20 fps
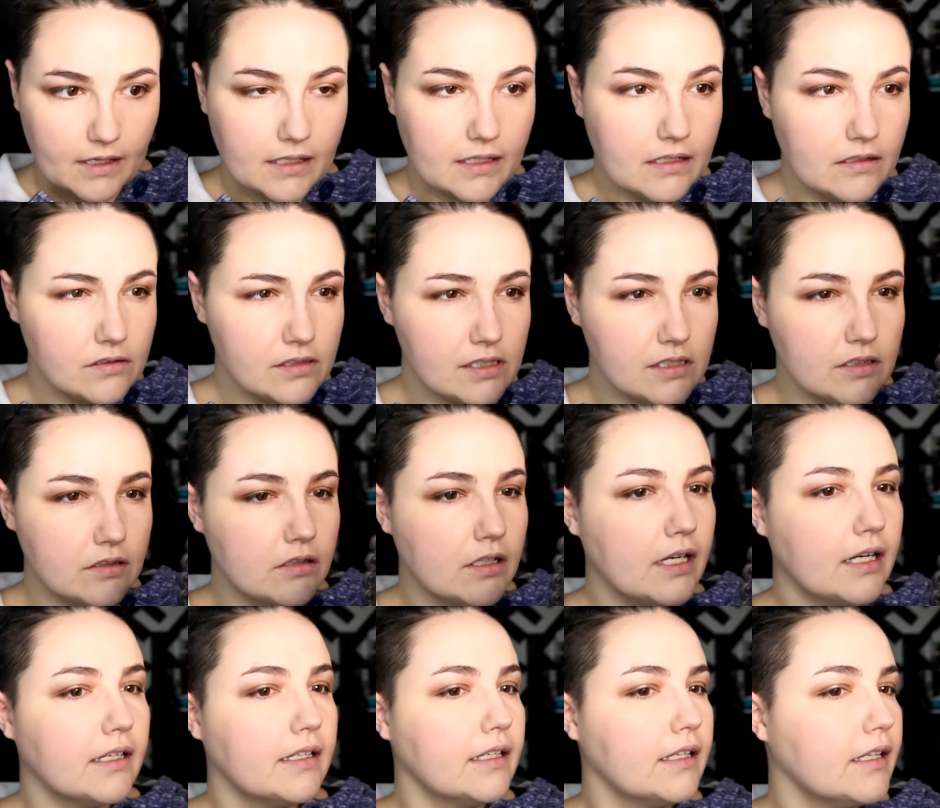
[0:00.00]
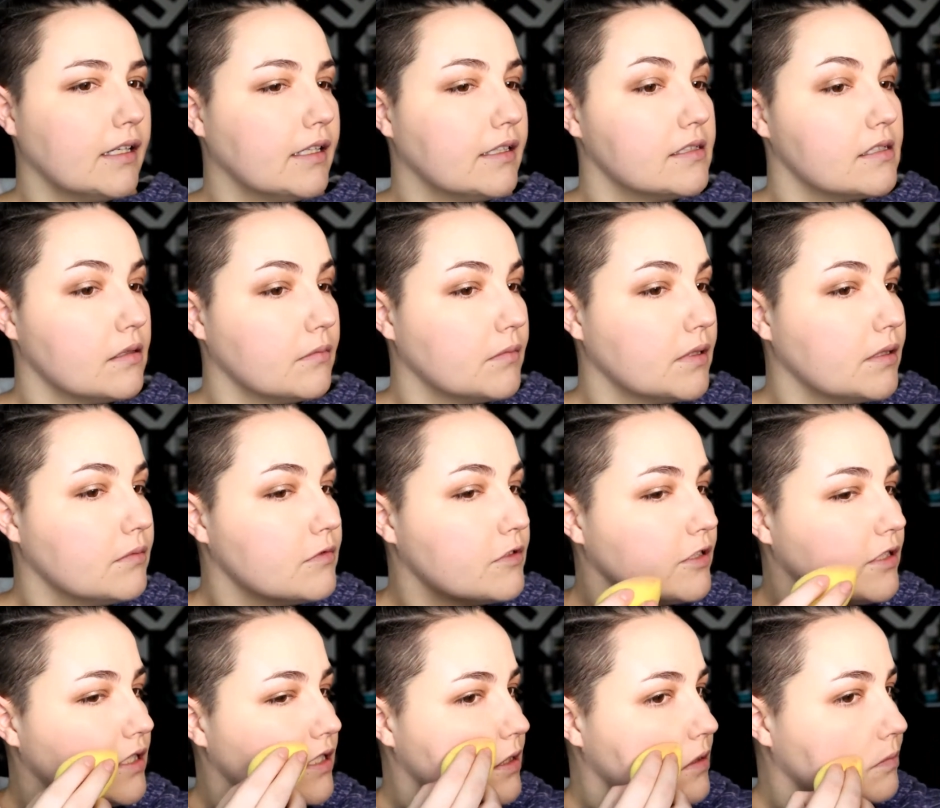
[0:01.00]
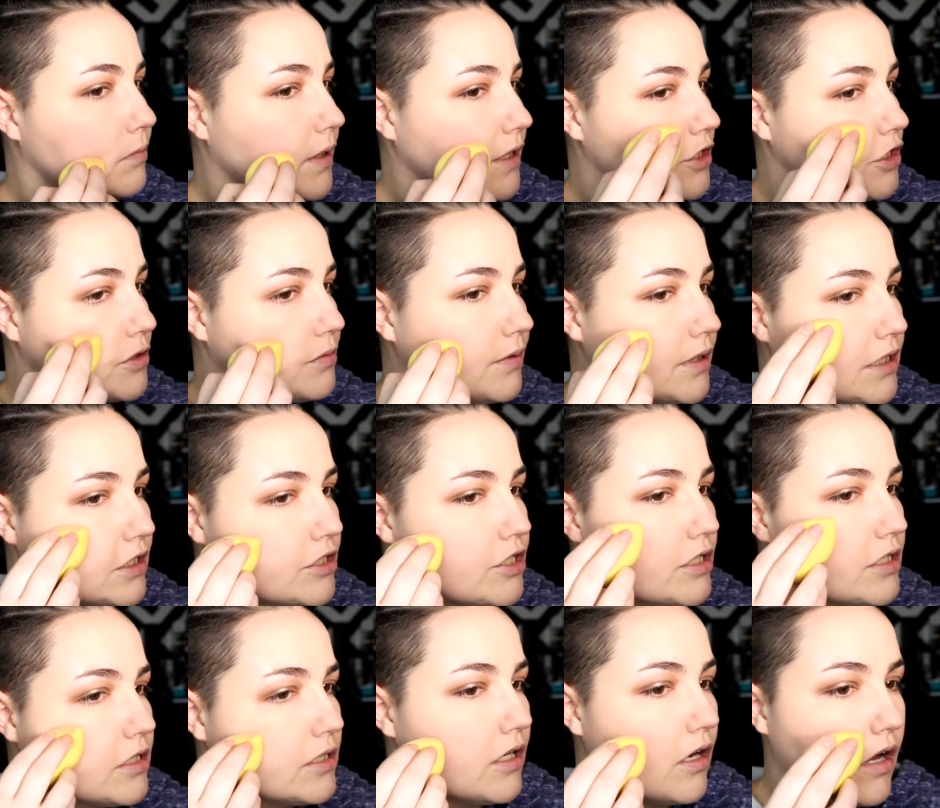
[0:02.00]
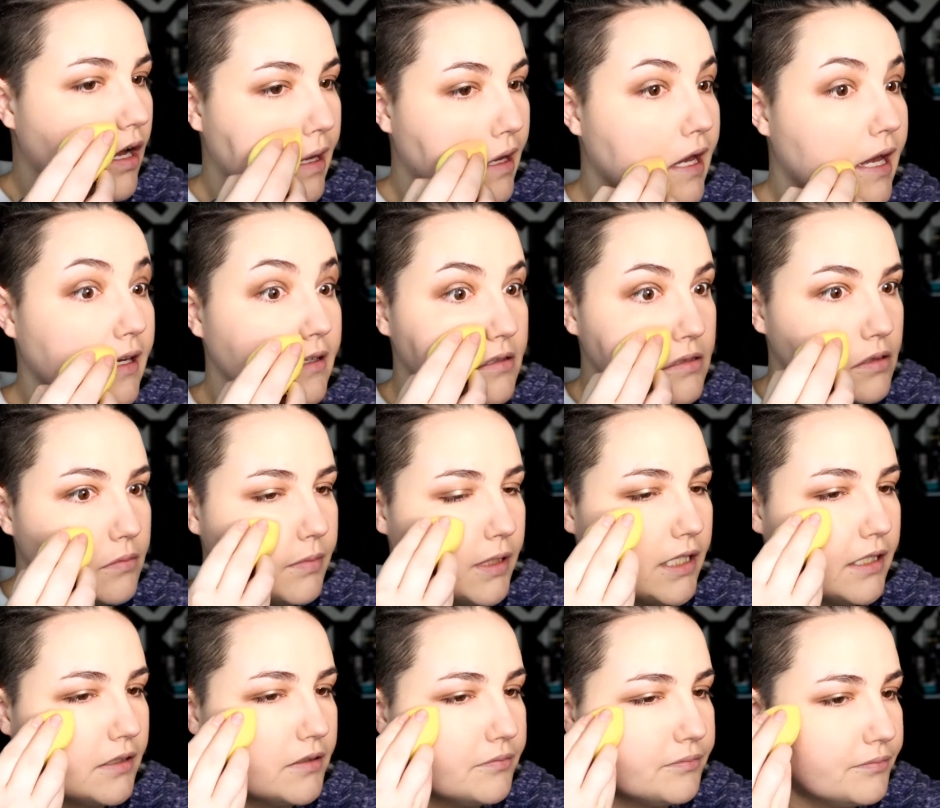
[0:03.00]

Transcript: And I'll still kind of get it sometimes with the sponge, but it's just not as bad.